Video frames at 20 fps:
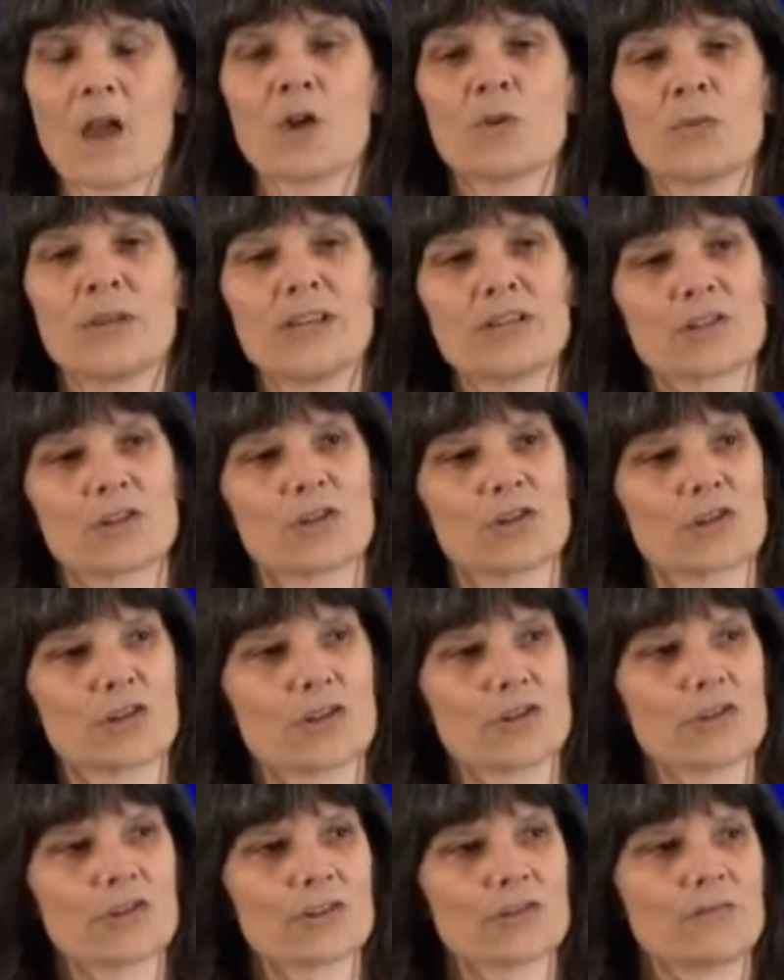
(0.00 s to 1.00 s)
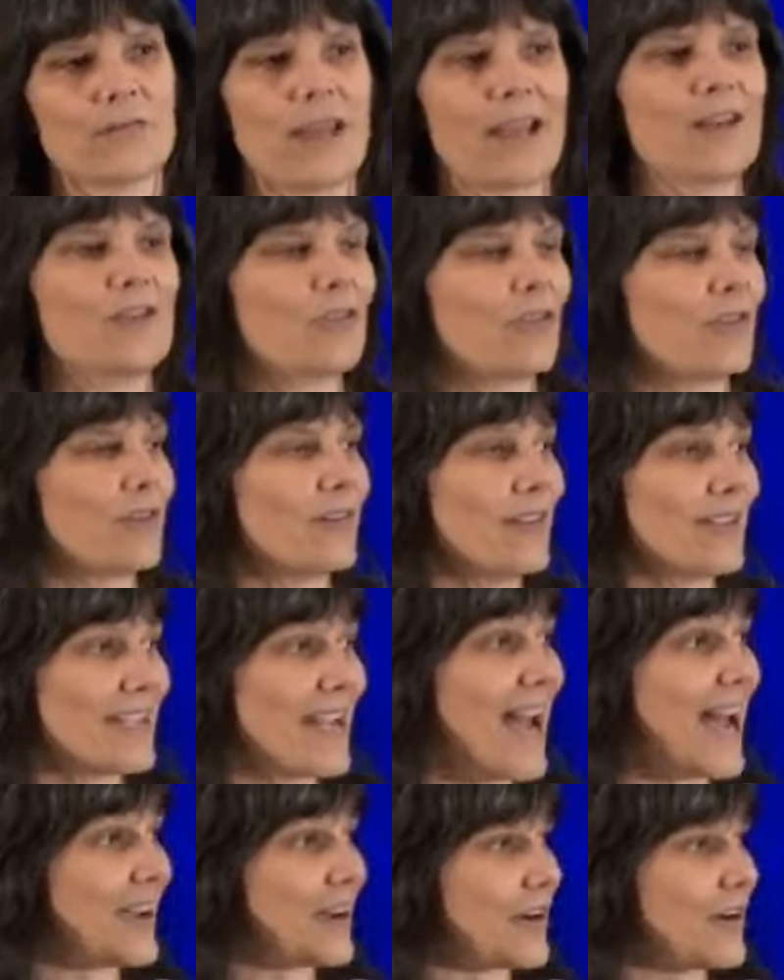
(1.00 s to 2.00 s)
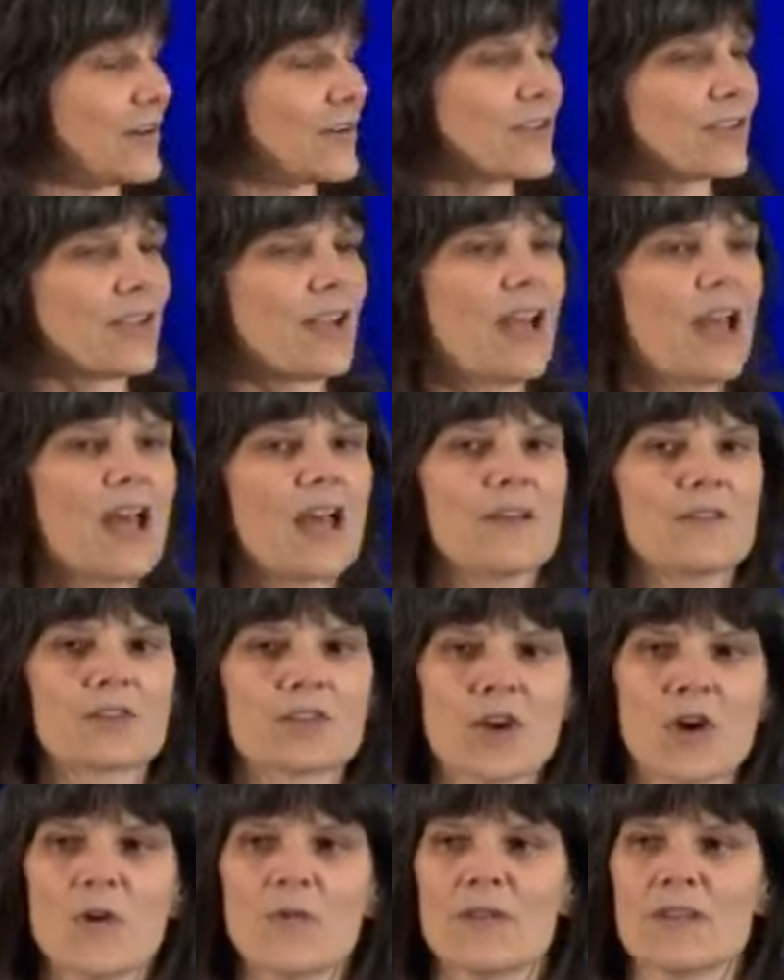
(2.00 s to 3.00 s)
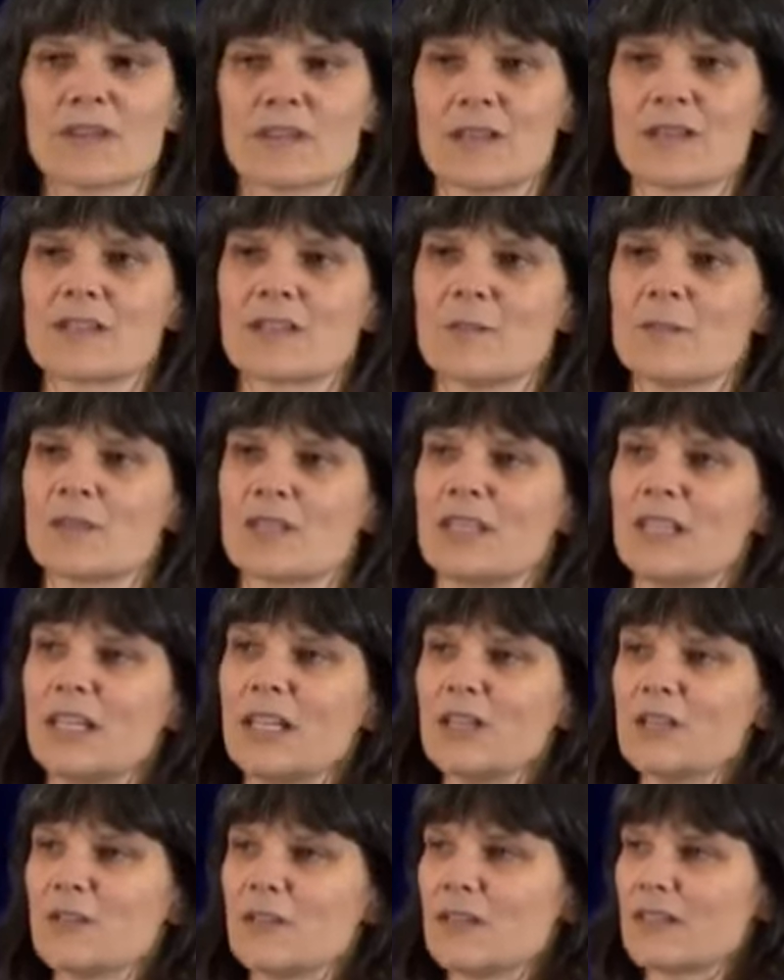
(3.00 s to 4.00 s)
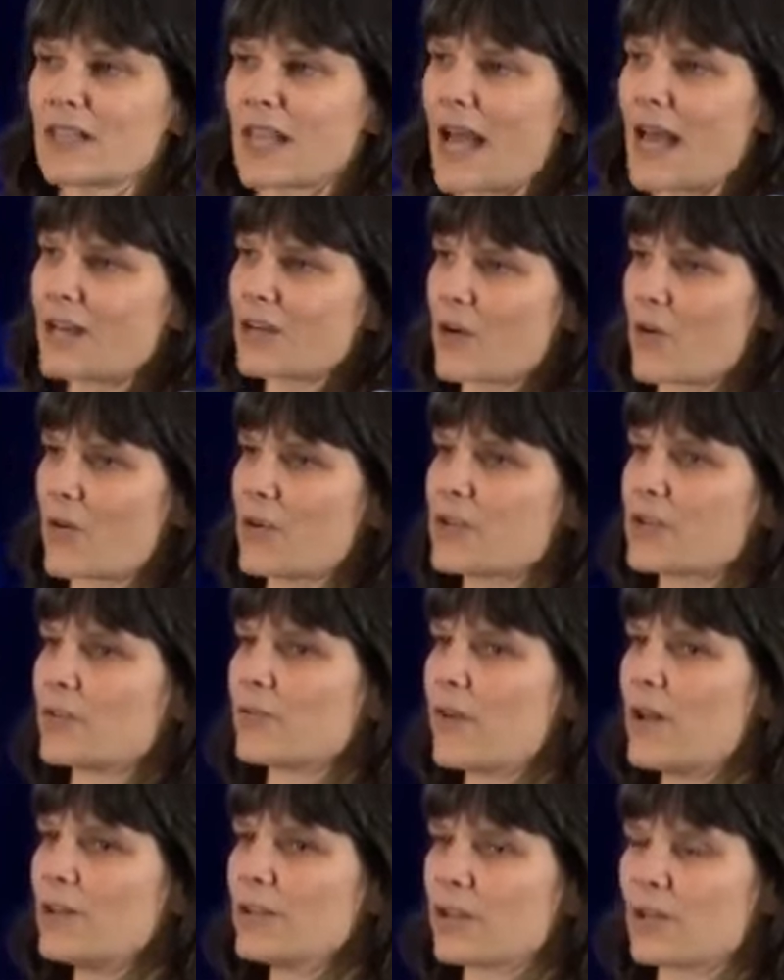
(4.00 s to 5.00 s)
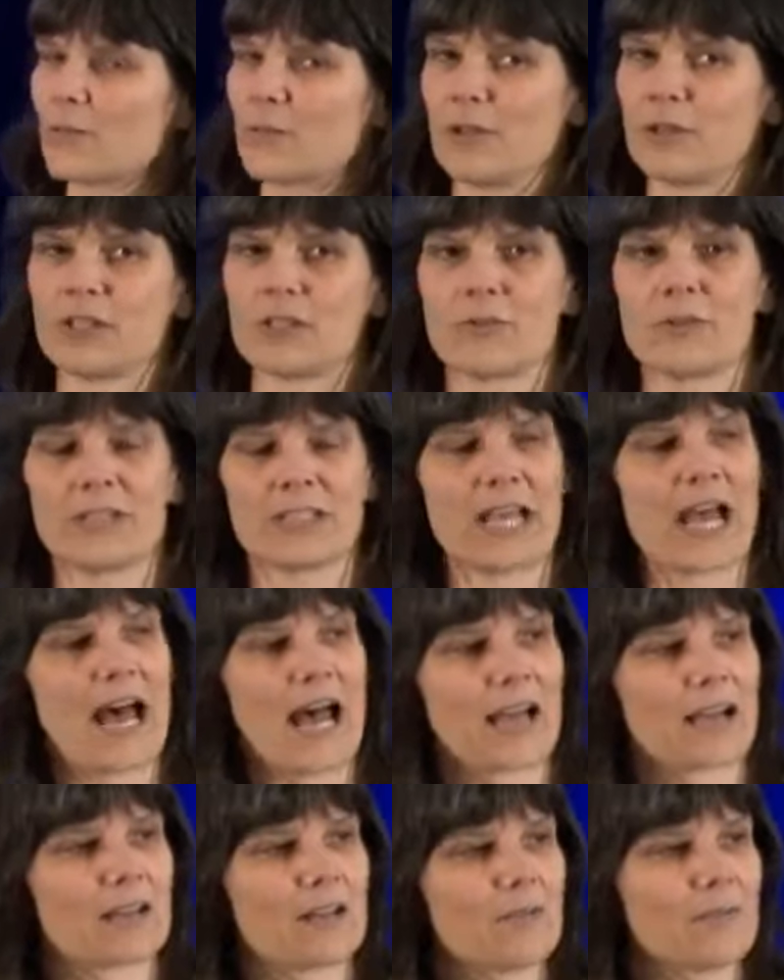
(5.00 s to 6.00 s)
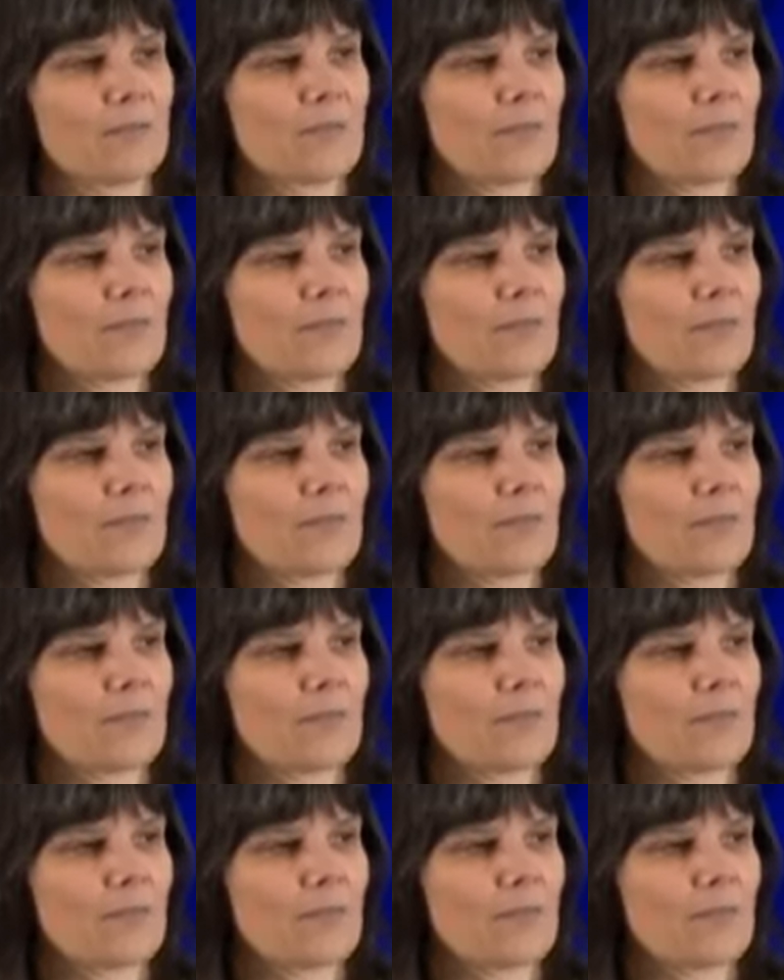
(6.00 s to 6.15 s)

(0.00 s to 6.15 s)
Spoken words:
Researchers and/or attackers have shown that systems in each of these categories are vulnerable to attack.